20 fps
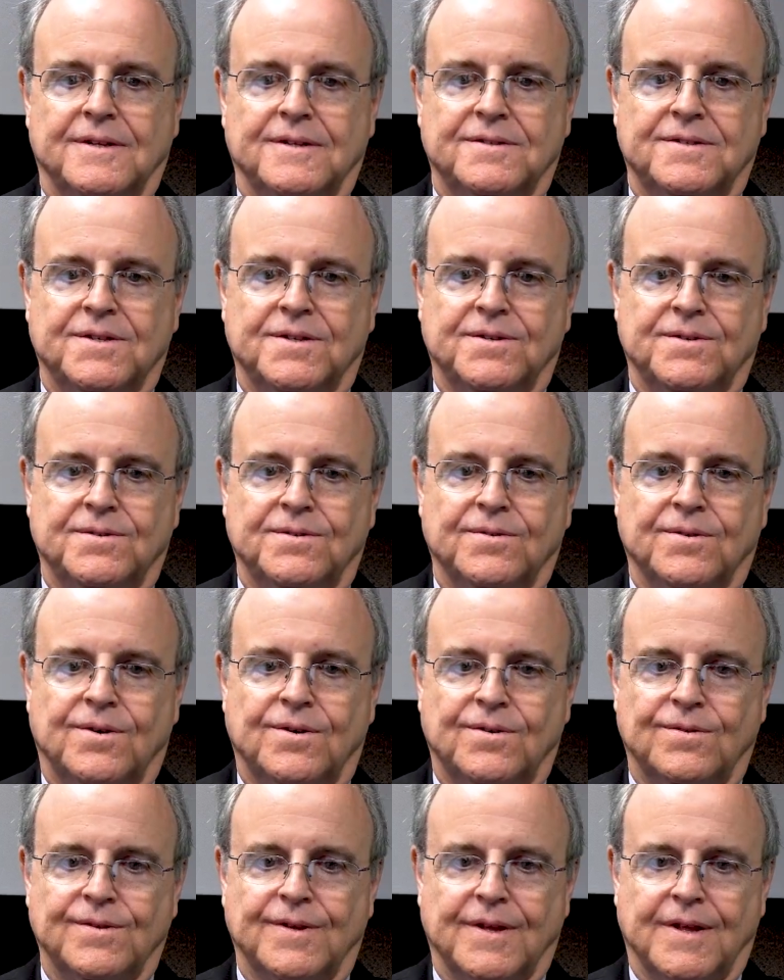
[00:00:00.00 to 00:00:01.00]
to
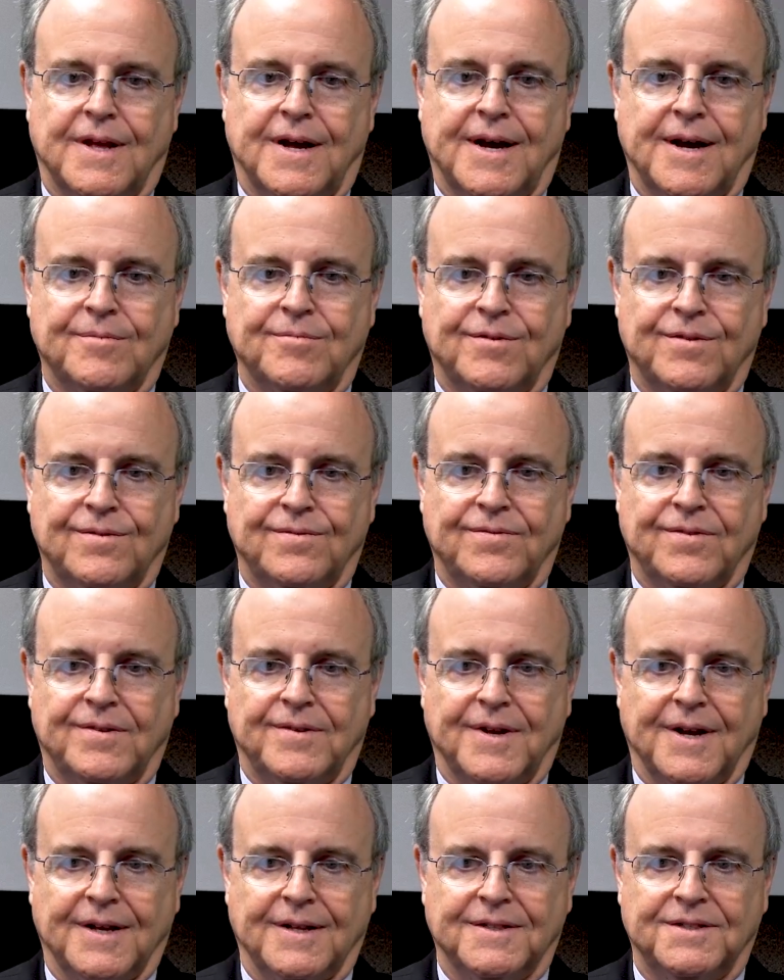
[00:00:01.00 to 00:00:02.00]
hold it liable for
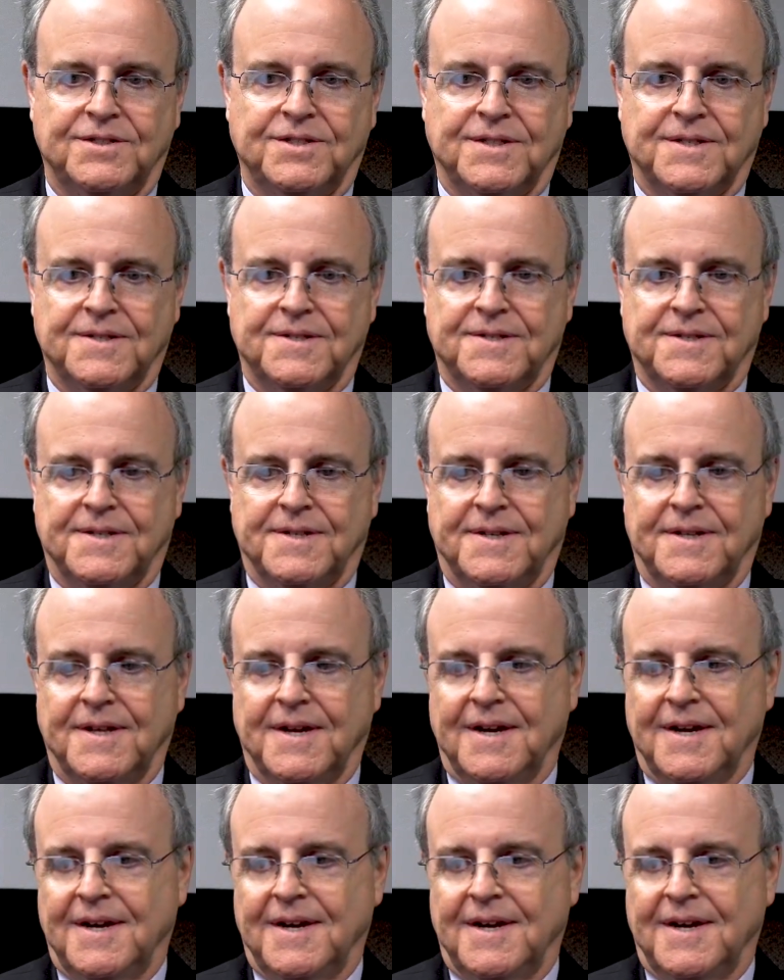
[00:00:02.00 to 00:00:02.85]
negligence in